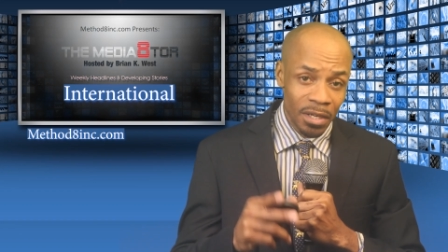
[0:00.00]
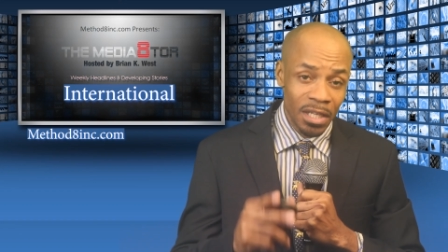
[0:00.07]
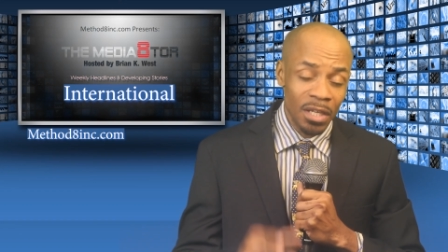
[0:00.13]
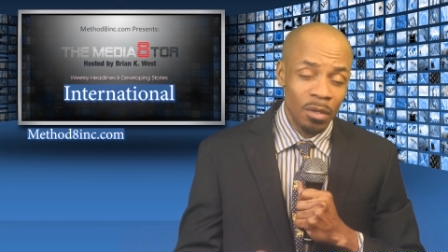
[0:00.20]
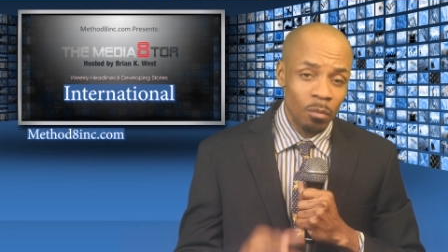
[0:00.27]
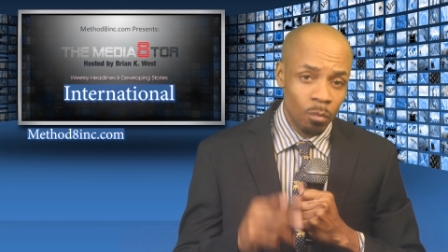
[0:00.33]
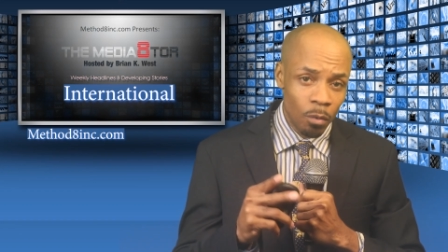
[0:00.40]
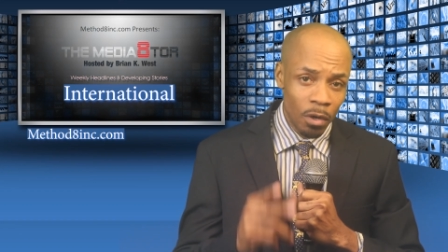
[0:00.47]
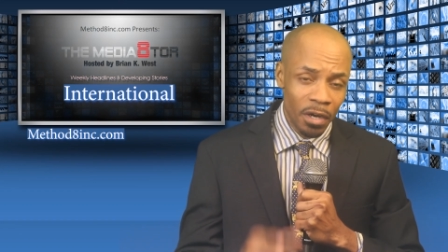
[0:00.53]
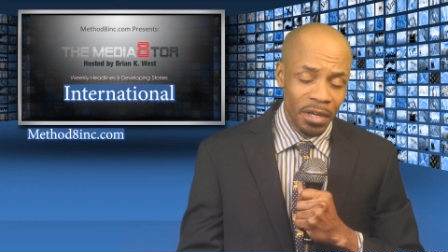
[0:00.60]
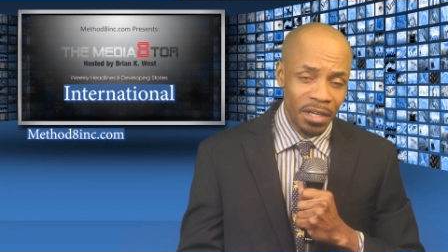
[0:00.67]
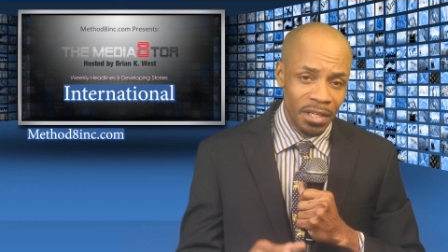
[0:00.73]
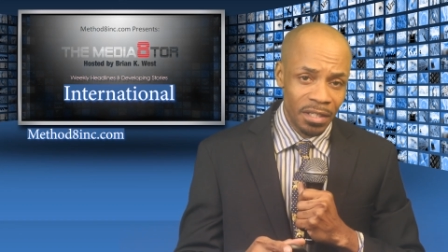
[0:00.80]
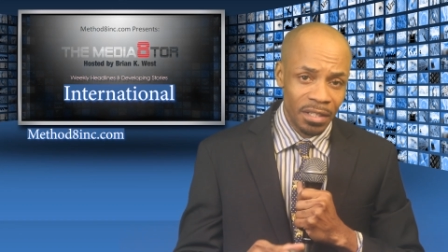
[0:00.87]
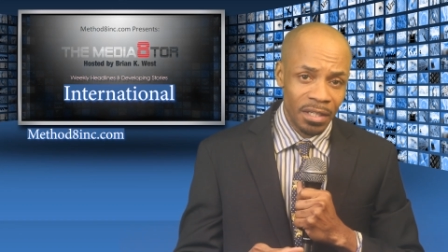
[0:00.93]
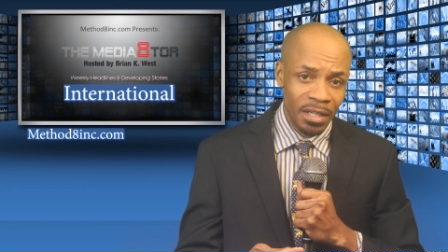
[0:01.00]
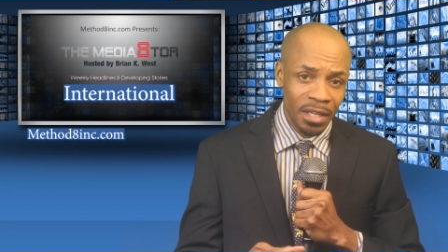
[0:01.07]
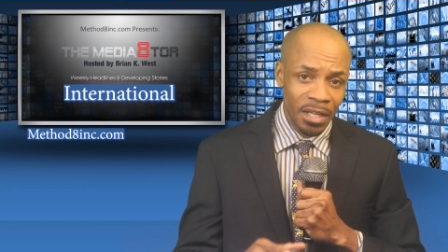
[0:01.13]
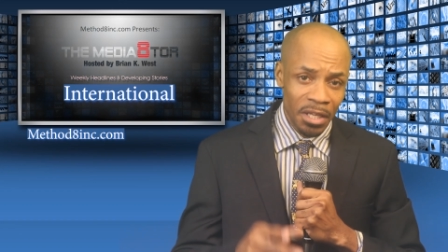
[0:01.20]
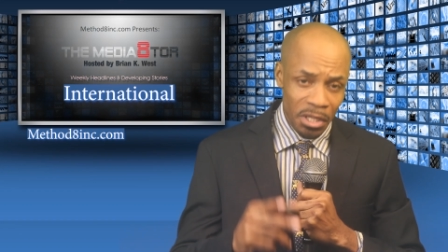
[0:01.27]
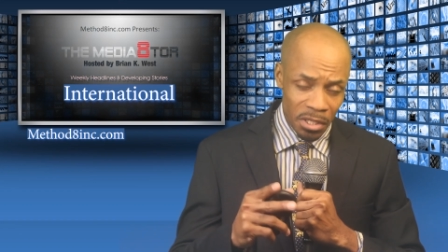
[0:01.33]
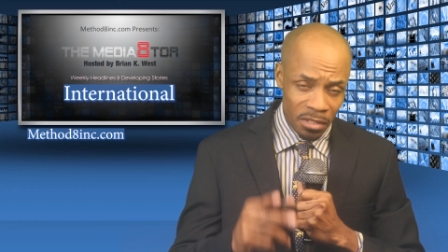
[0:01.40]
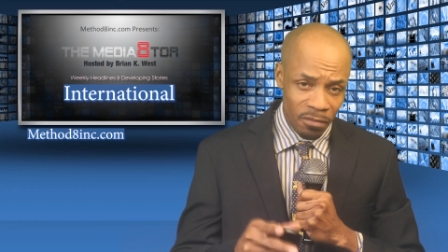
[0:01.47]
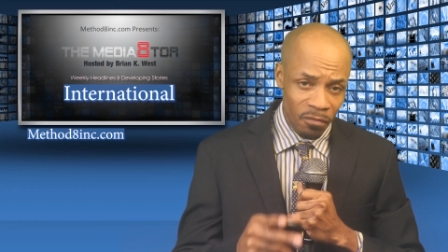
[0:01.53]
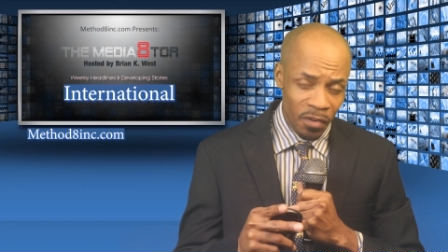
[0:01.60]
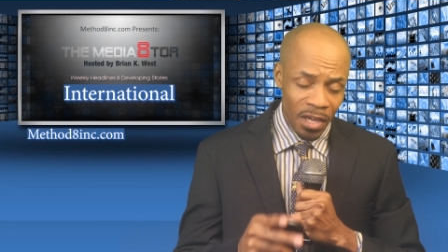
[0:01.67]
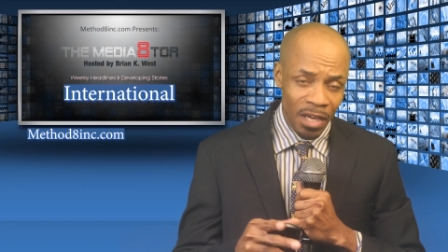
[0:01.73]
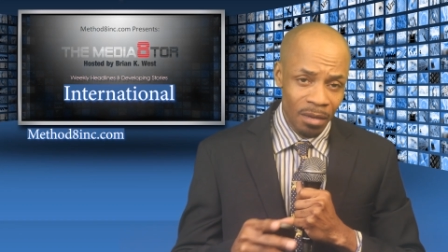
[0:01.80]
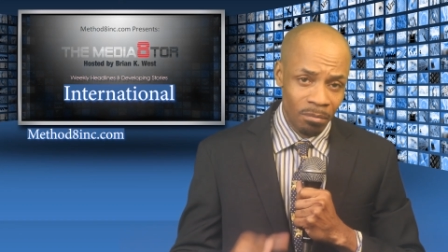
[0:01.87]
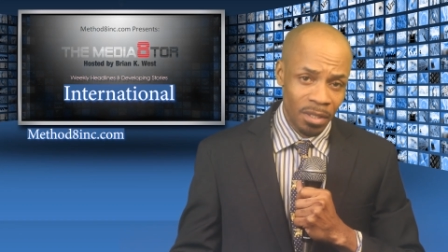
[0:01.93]
He wanted his
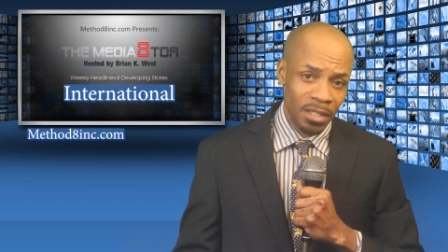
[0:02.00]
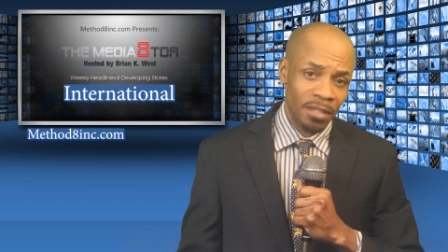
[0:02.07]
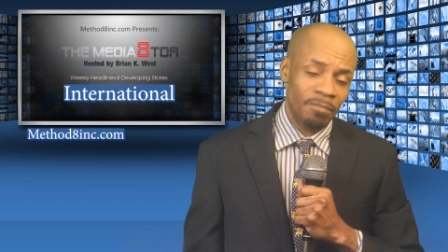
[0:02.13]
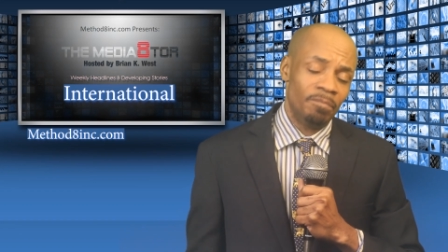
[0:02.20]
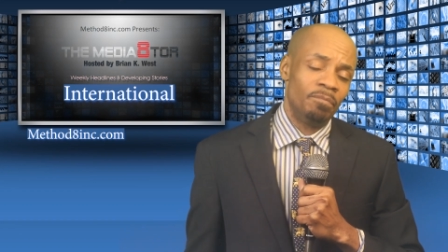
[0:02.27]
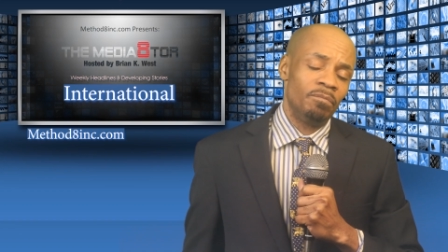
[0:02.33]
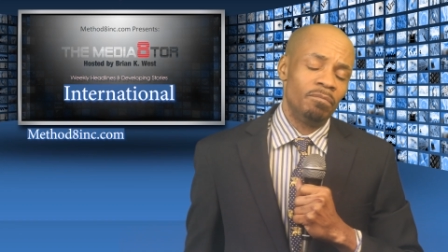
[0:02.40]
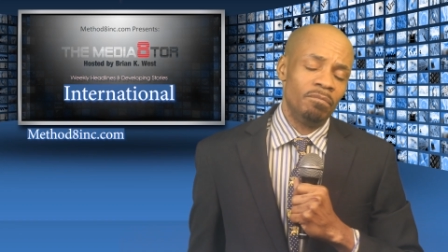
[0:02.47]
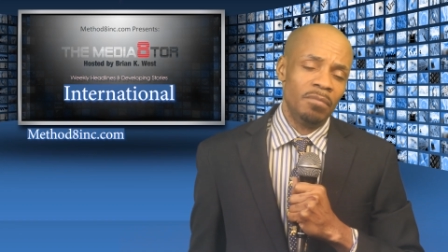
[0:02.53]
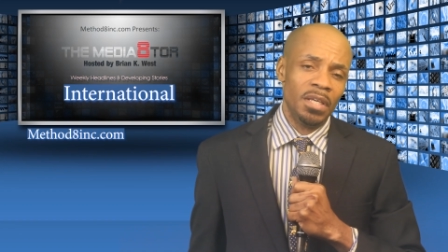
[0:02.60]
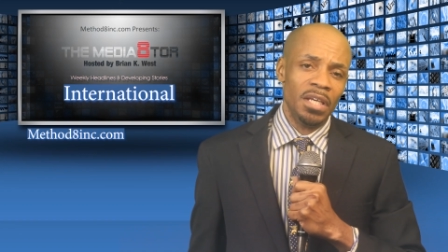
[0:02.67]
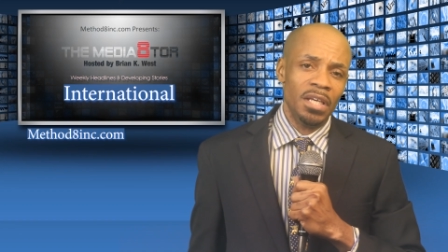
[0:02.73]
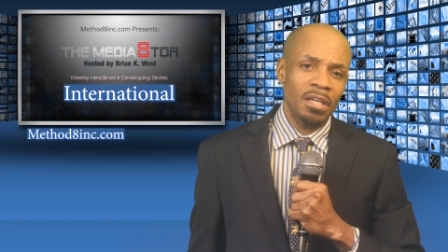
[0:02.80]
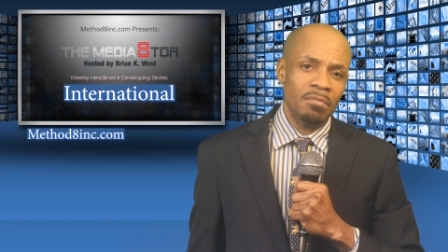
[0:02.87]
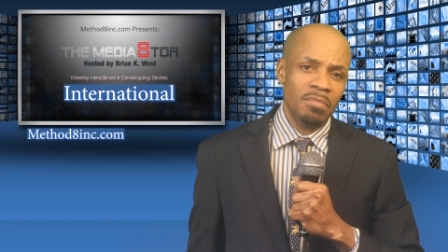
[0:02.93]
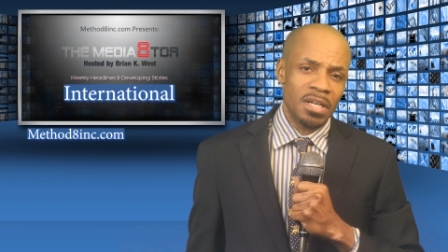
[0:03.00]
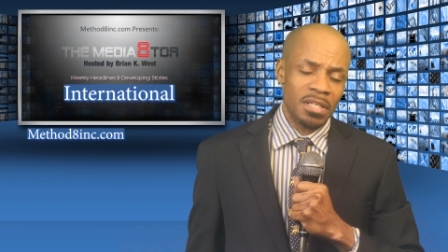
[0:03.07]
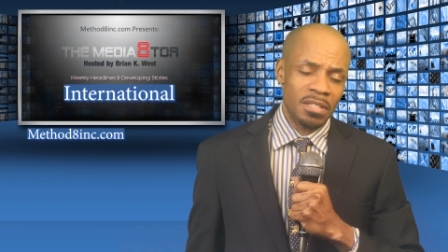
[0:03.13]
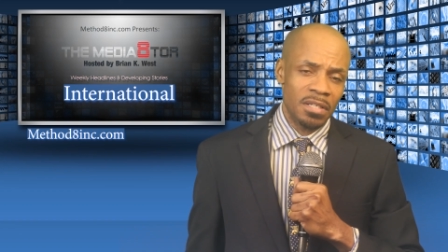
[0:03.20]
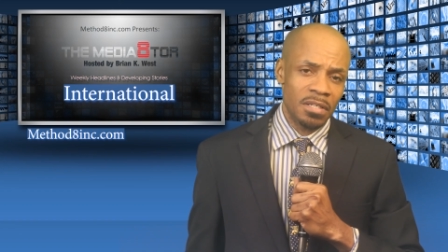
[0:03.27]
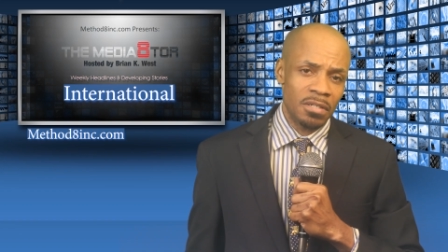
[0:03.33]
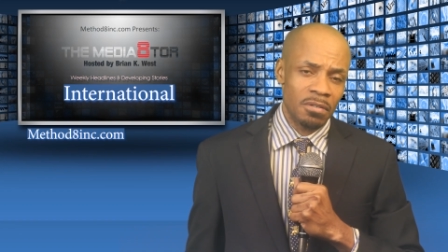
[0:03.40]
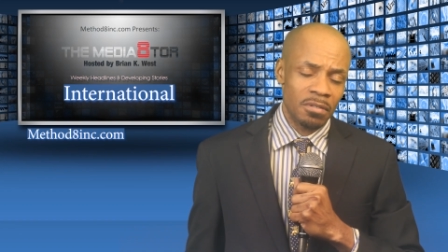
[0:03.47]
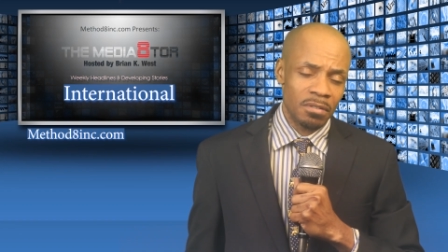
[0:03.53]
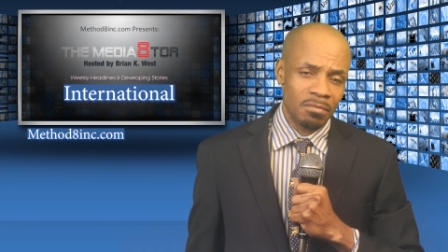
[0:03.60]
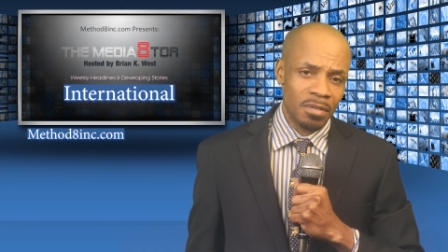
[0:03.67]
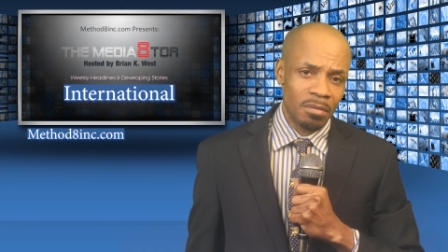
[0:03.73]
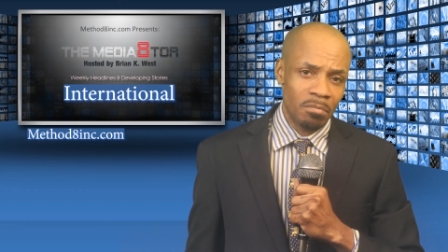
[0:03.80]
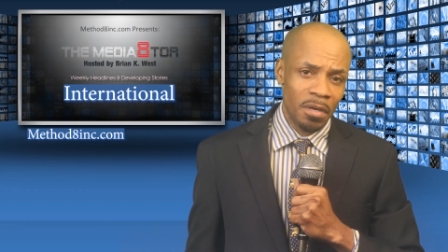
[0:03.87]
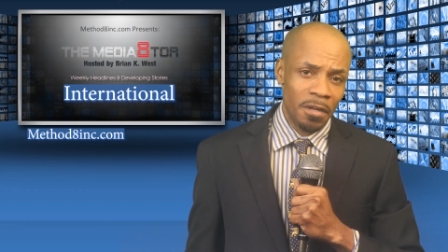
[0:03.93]
family, me, my sisters, and
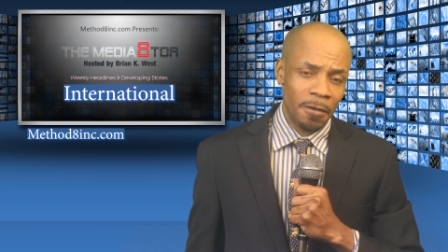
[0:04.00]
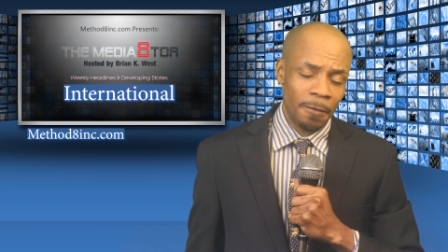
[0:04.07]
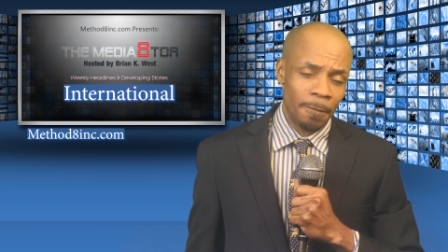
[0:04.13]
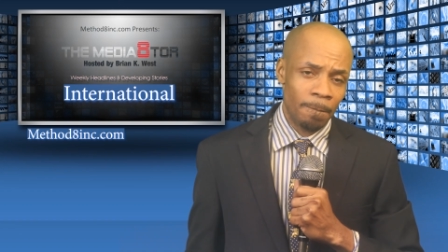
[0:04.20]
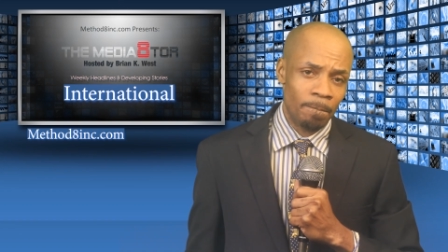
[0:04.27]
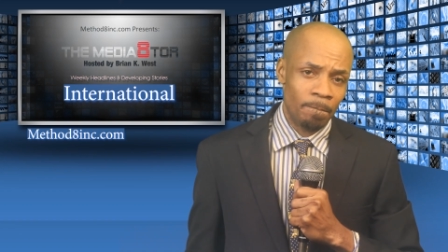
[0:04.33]
my mother.